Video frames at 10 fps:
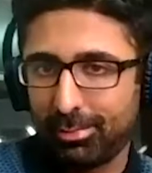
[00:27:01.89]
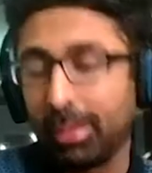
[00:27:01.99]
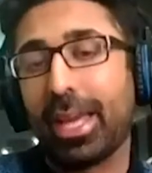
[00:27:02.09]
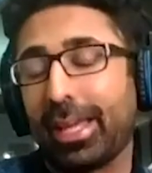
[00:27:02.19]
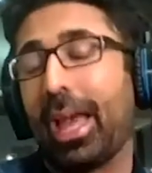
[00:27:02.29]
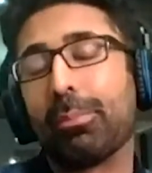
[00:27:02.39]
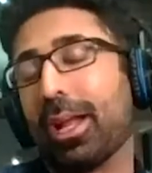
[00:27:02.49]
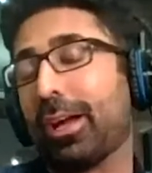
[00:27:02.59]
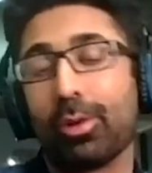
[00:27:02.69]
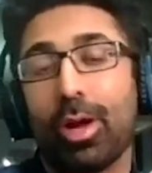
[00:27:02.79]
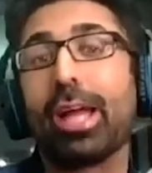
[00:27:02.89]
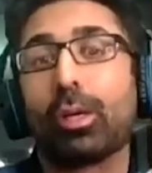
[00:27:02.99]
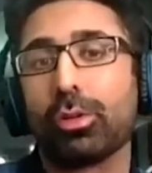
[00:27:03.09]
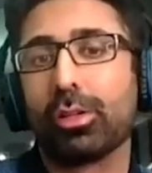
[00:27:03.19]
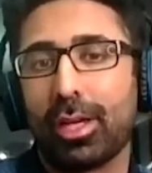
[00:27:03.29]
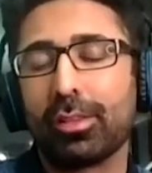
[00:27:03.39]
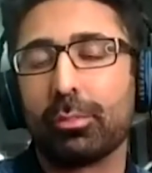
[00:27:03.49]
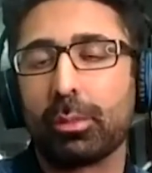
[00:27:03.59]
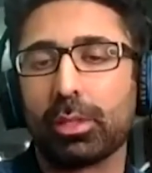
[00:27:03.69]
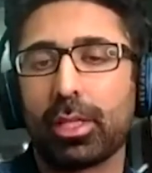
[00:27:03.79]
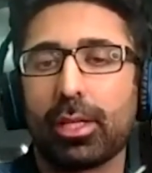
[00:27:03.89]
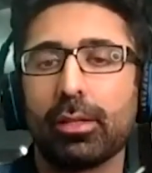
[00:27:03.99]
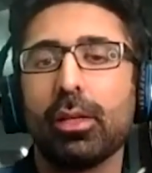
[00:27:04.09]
Maybe I, can, I mean, I don't know. I couldn't. Other people can.